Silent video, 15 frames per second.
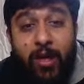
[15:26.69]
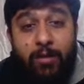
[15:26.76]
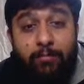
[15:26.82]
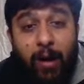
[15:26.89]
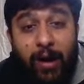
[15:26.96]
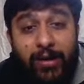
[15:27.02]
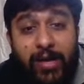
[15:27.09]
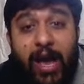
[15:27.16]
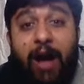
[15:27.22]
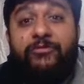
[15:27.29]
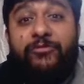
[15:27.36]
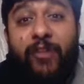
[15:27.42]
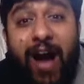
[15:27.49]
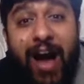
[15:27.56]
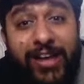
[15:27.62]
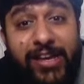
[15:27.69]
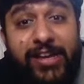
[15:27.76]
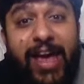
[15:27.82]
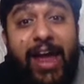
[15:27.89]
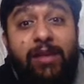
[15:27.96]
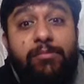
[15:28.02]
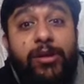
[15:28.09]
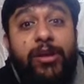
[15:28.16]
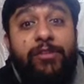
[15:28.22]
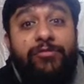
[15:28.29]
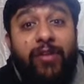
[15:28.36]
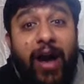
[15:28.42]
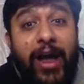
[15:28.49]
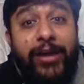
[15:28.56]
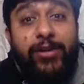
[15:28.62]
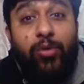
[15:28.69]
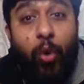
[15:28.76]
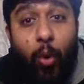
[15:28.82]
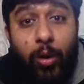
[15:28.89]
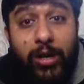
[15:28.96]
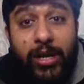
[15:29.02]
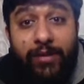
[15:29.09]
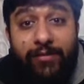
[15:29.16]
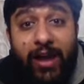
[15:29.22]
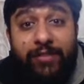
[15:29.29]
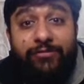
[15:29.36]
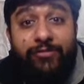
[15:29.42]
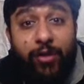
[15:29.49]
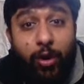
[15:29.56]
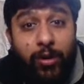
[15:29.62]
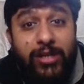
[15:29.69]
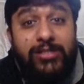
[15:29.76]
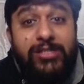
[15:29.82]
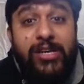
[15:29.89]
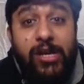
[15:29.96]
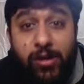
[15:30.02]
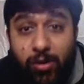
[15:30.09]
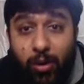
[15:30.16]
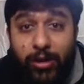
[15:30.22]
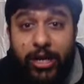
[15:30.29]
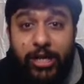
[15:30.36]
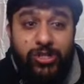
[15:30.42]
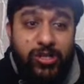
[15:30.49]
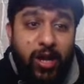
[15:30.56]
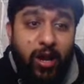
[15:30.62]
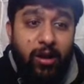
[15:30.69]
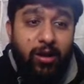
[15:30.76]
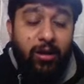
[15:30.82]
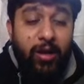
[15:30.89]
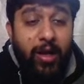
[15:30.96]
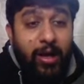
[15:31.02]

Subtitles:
Bhaiya, phi can be defined only when flow is irrotational.